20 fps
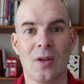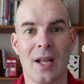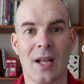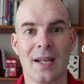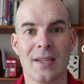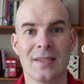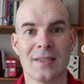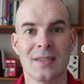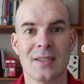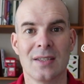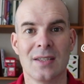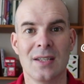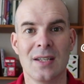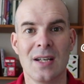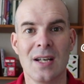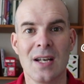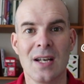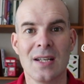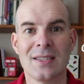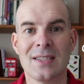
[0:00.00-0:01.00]
less.
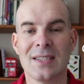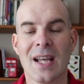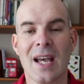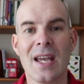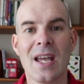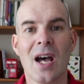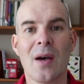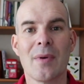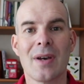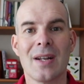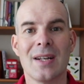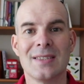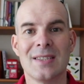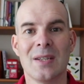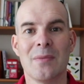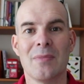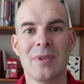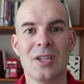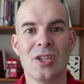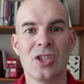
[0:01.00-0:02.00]
Today I'm going to
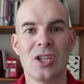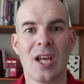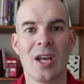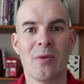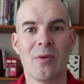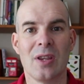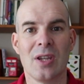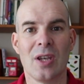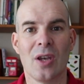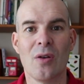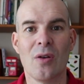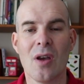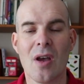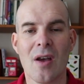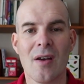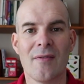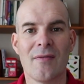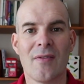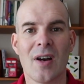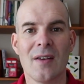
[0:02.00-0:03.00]
simply share with you
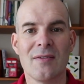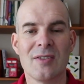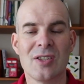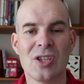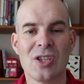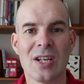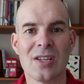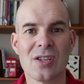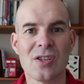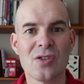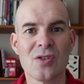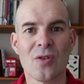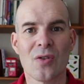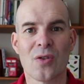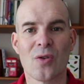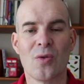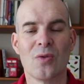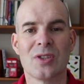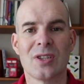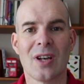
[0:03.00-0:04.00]
five suggestions or
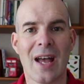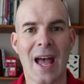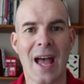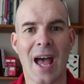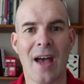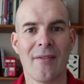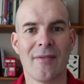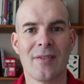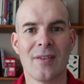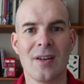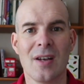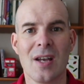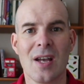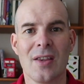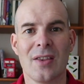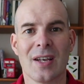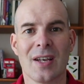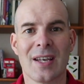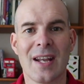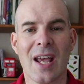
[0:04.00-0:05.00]
thoughts I have
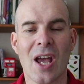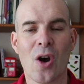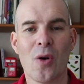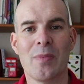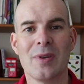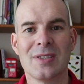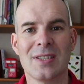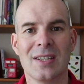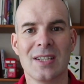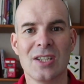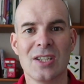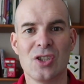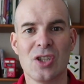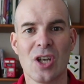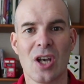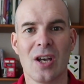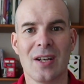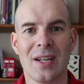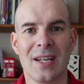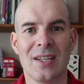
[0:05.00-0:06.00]
that can help us in this
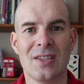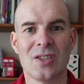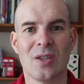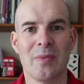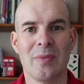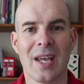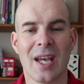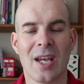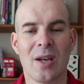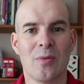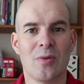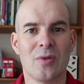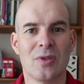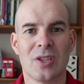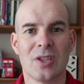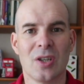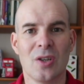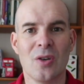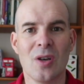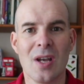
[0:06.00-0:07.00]
journey to be able
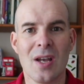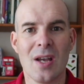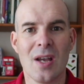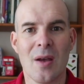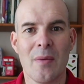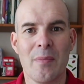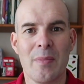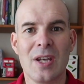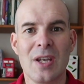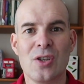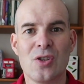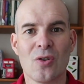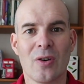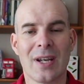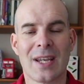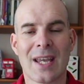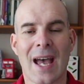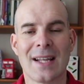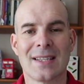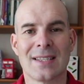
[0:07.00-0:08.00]
to be joy
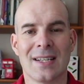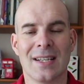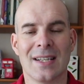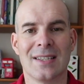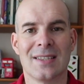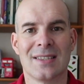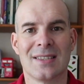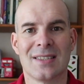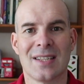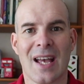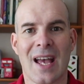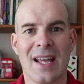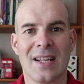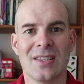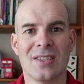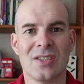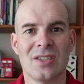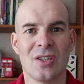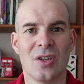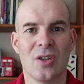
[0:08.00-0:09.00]
catalysts
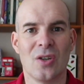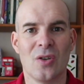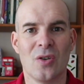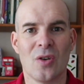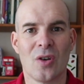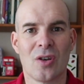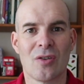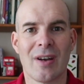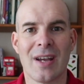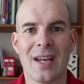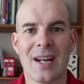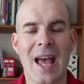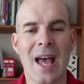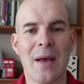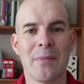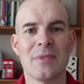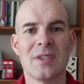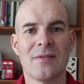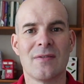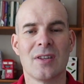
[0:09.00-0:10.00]
and to create an
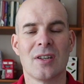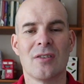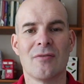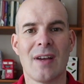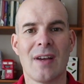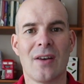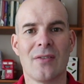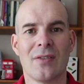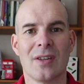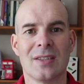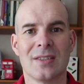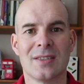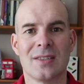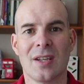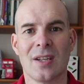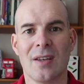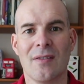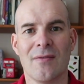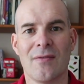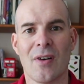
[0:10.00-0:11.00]
atmosphere around us
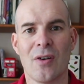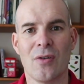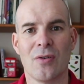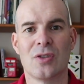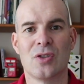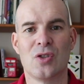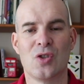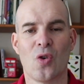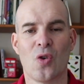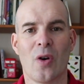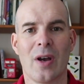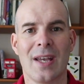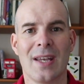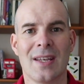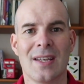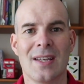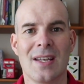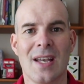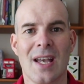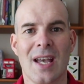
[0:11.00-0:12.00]
that invokes joy
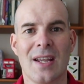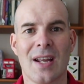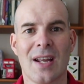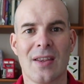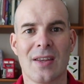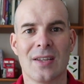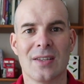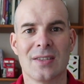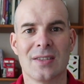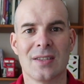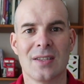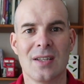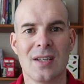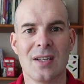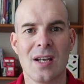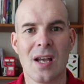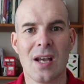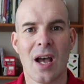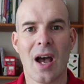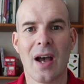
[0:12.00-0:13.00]
in others.
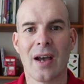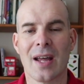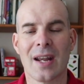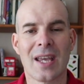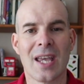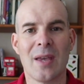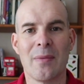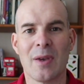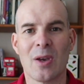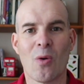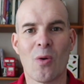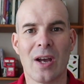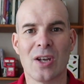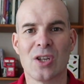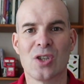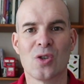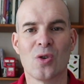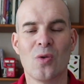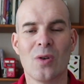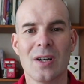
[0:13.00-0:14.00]
I'm going to keep it quite
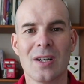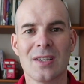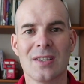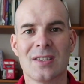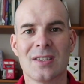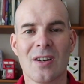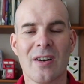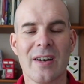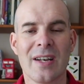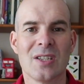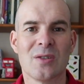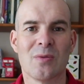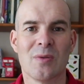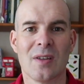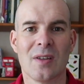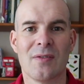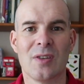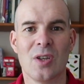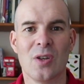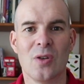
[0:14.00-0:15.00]
short and concise with
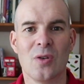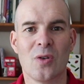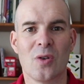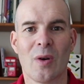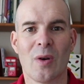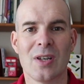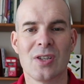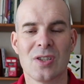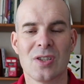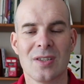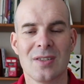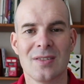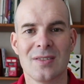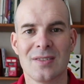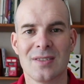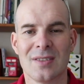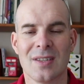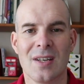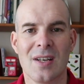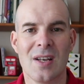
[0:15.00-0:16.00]
a few
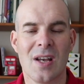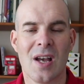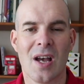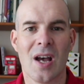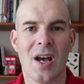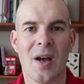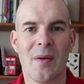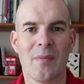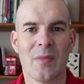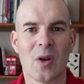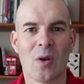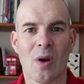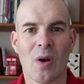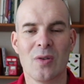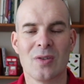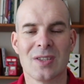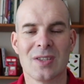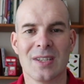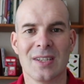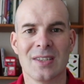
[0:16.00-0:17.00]
questions, um,
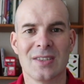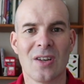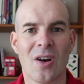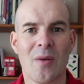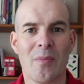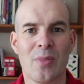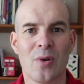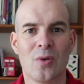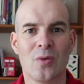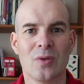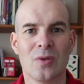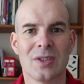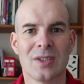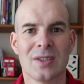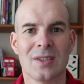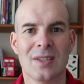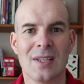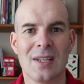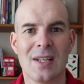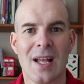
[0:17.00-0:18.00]
quotes and examples
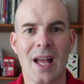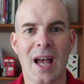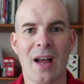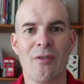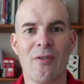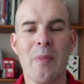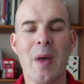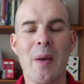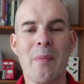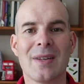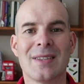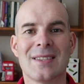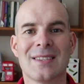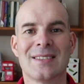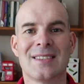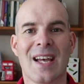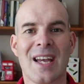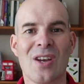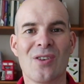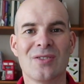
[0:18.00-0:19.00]
and remember to
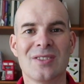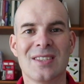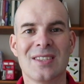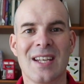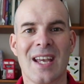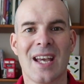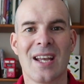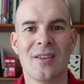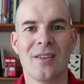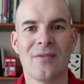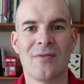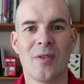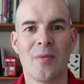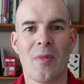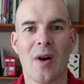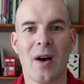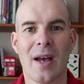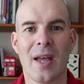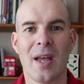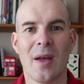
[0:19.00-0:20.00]
stay on to the end for
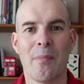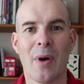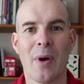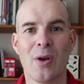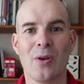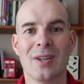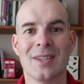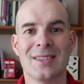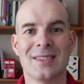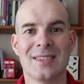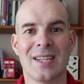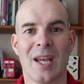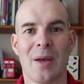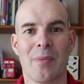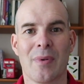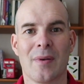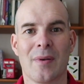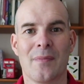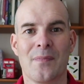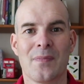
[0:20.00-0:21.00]
my bonus tip.
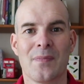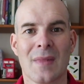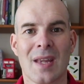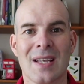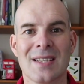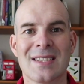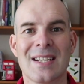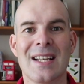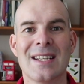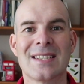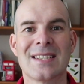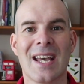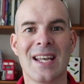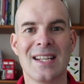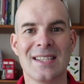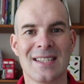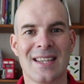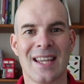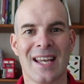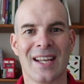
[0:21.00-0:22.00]
So let's get
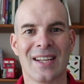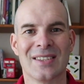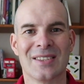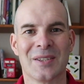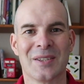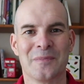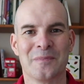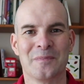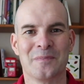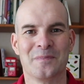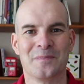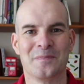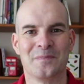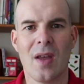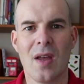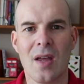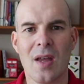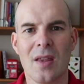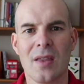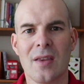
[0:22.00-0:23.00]
into things.
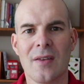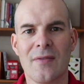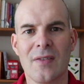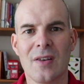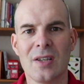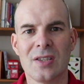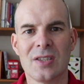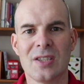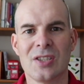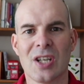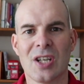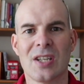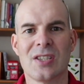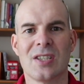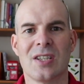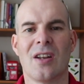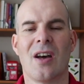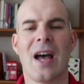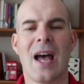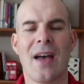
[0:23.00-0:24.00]
The first
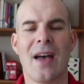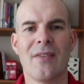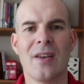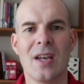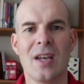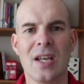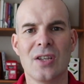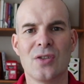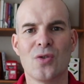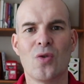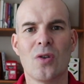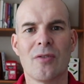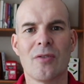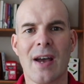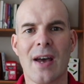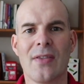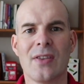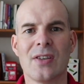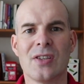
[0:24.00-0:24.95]
suggestion I have is all around the